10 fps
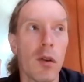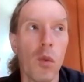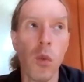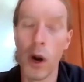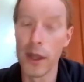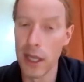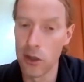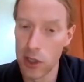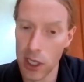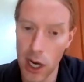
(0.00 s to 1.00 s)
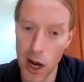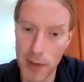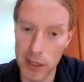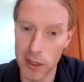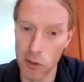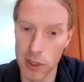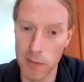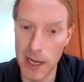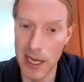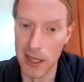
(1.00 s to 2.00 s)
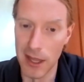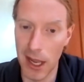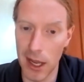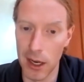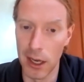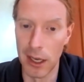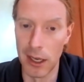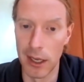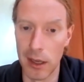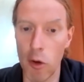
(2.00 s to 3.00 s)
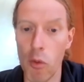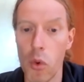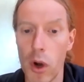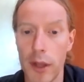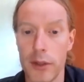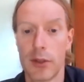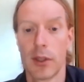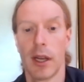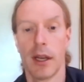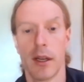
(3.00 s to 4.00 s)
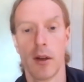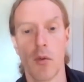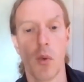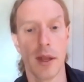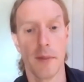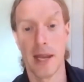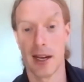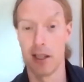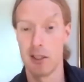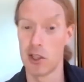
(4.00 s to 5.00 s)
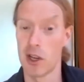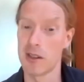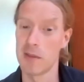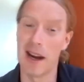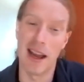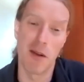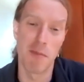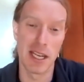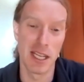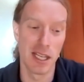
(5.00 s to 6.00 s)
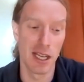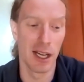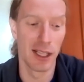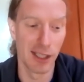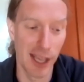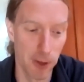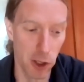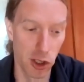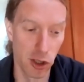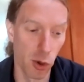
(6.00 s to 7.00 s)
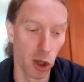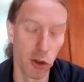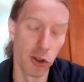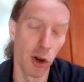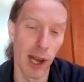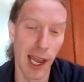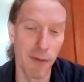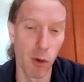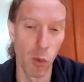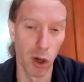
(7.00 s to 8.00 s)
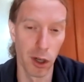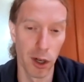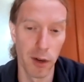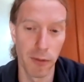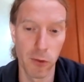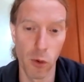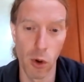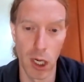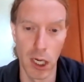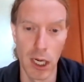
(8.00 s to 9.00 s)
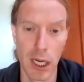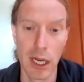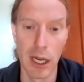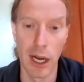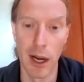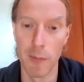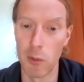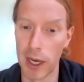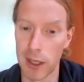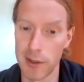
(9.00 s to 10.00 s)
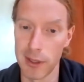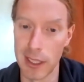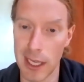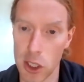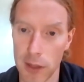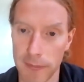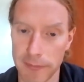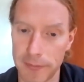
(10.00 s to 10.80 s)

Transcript: one of the interesting comments that was made in that uh, was uh, one of the panelists talked about how many uh, languages in the world don't have a word for um, reconciliation,